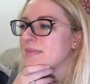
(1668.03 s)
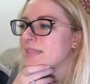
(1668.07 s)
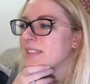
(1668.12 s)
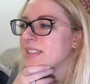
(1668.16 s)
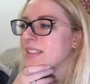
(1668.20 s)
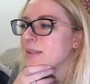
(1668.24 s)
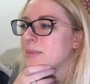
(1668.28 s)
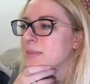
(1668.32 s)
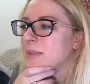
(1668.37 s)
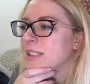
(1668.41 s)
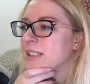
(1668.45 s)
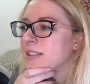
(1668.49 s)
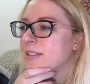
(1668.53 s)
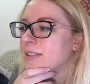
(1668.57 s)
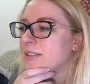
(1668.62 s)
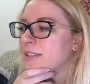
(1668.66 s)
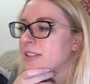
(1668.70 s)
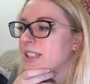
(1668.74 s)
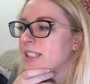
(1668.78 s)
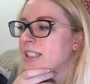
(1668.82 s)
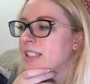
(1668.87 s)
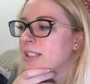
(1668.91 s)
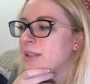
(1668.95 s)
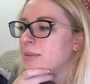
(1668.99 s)
Let me
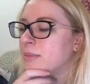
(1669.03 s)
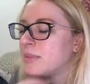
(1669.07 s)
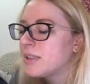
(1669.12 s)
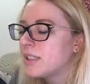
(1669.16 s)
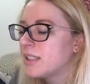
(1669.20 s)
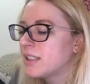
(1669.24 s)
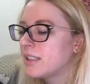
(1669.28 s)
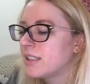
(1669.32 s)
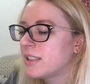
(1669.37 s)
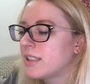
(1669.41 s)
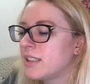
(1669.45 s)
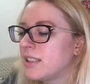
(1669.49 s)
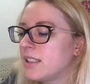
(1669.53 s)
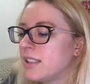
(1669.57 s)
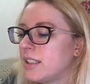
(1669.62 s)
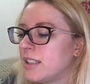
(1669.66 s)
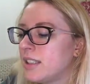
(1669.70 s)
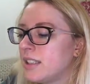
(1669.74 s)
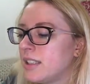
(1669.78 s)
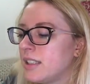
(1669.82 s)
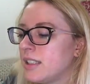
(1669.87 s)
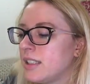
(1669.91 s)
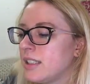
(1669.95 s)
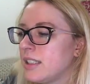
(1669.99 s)
grab the
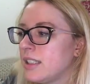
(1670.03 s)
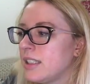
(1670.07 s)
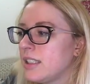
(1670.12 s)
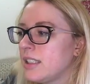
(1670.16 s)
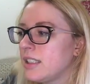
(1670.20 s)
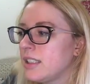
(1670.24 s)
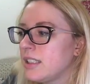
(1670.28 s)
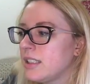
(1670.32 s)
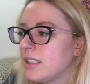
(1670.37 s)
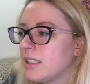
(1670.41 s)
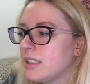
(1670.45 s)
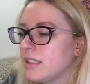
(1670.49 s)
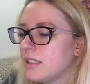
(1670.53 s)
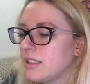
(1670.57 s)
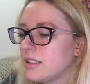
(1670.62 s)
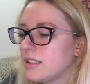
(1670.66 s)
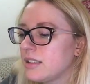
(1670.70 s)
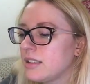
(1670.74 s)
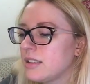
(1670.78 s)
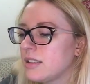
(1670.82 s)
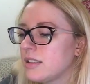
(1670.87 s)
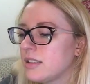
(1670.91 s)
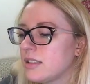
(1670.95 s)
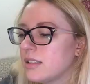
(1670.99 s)

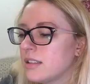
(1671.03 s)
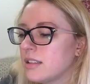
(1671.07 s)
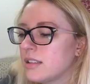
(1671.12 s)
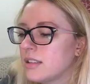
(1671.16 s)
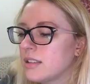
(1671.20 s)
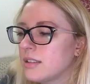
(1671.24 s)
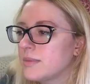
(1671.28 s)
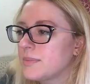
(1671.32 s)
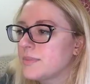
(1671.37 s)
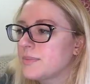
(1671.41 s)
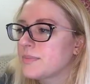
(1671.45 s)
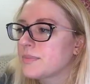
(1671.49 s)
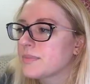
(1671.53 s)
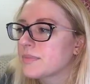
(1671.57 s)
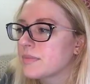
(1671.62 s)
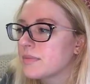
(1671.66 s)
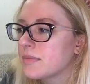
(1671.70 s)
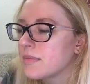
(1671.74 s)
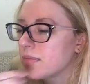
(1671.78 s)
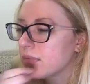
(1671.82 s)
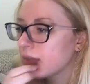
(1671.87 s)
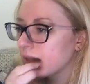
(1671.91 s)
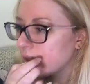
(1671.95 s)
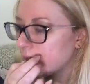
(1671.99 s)
link.
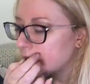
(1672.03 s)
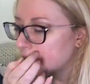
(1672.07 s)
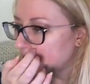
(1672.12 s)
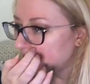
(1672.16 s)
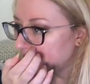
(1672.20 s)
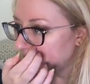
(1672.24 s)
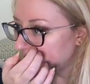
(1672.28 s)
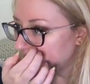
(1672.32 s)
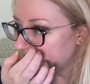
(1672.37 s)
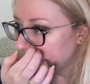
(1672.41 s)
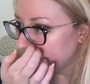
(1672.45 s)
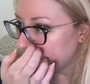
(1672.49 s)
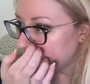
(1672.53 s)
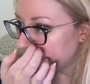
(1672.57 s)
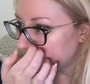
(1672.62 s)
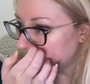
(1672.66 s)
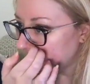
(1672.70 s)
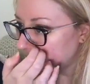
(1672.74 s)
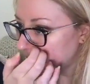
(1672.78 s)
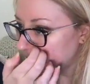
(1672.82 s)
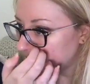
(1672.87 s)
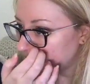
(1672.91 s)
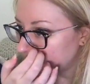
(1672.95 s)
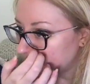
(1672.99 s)

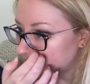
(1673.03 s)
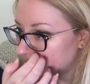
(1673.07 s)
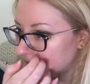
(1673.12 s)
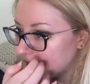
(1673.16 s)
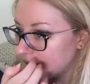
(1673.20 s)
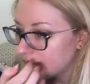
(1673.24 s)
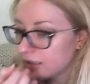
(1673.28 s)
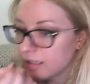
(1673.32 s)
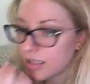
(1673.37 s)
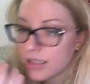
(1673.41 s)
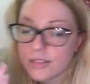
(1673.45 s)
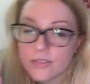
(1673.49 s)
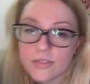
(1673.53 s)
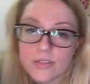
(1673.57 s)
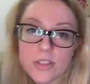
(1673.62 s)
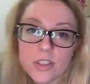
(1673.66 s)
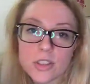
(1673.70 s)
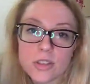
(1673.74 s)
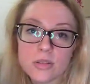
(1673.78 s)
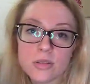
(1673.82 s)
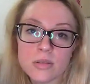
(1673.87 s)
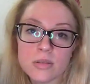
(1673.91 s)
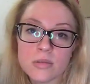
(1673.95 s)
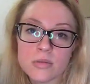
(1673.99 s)
But if
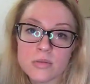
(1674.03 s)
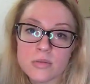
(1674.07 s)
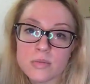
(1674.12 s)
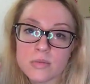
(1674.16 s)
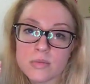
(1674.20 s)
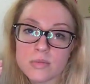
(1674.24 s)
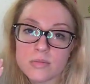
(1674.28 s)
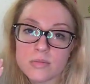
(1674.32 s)
you